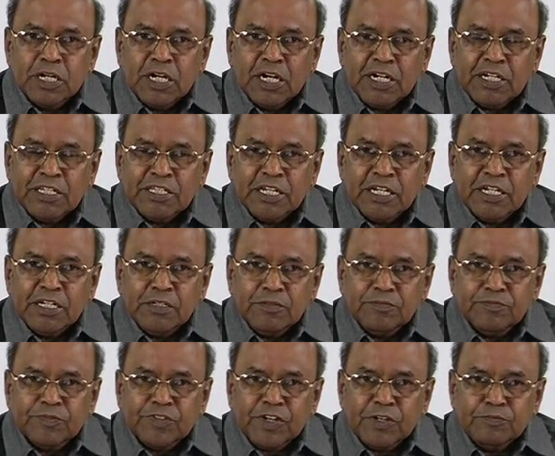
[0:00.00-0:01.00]
and then
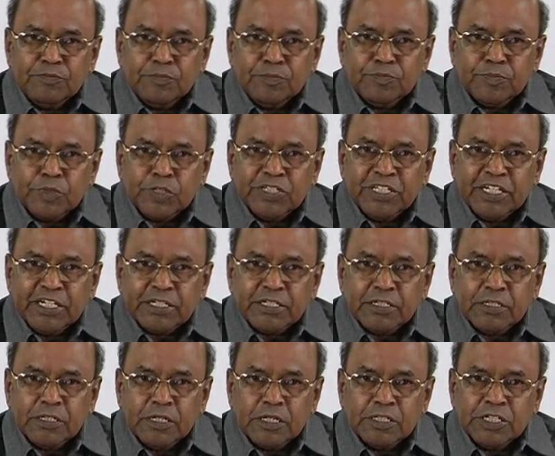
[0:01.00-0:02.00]
from
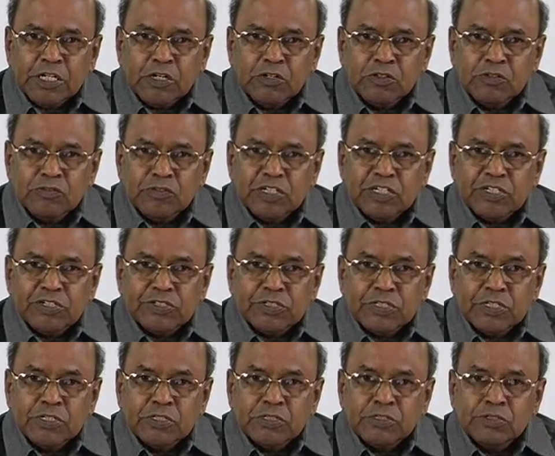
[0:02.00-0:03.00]
project downwards
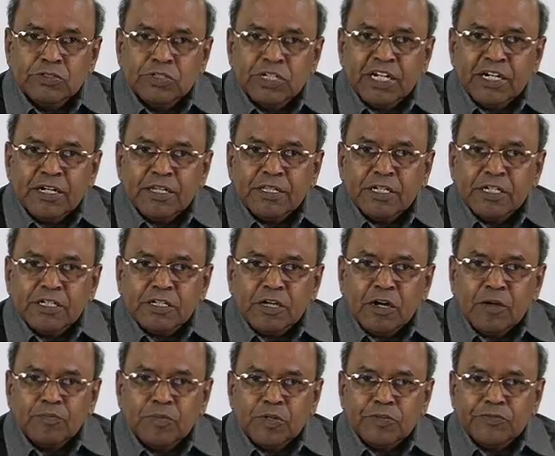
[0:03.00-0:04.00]
to get the
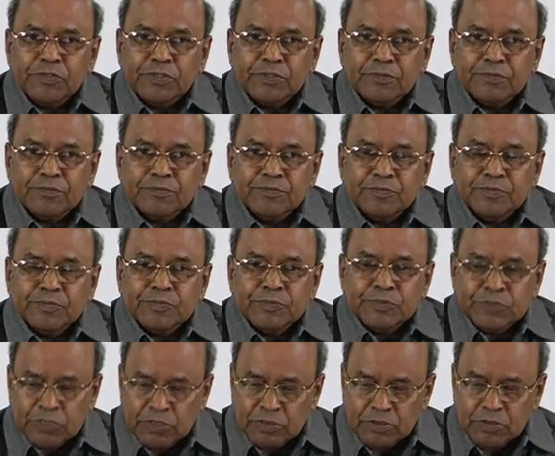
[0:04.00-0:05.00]
top view.
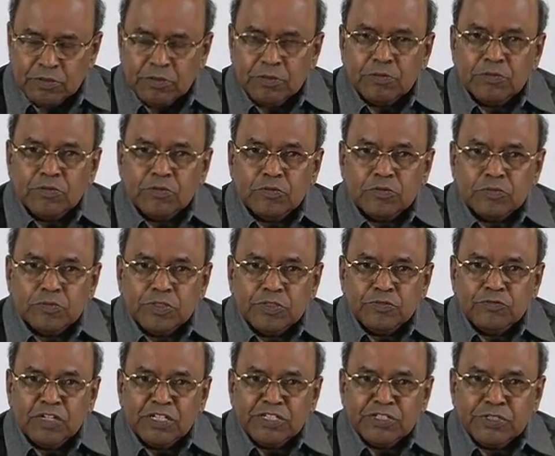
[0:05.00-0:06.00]
So
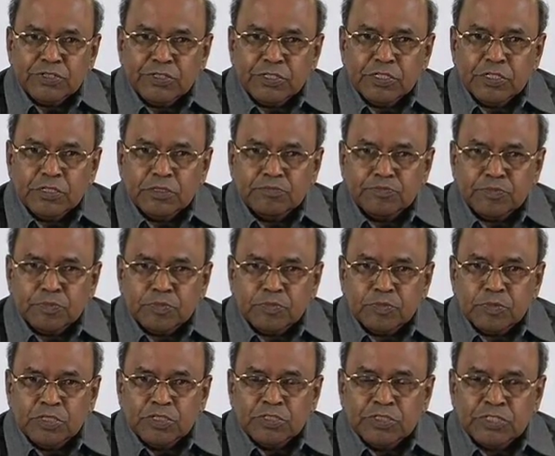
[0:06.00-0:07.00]
one should
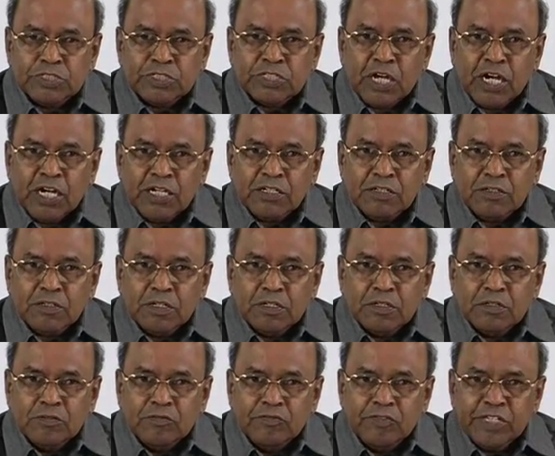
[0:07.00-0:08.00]
start
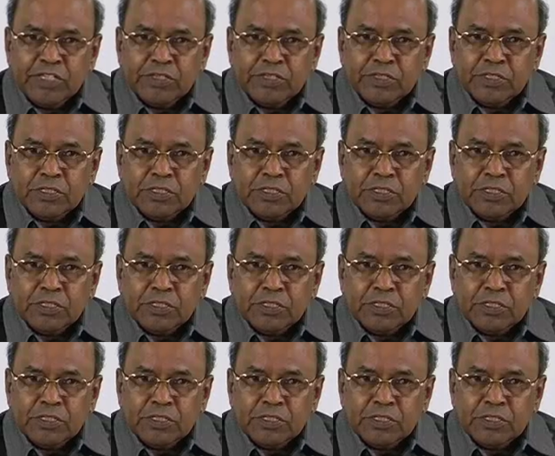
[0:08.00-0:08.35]
with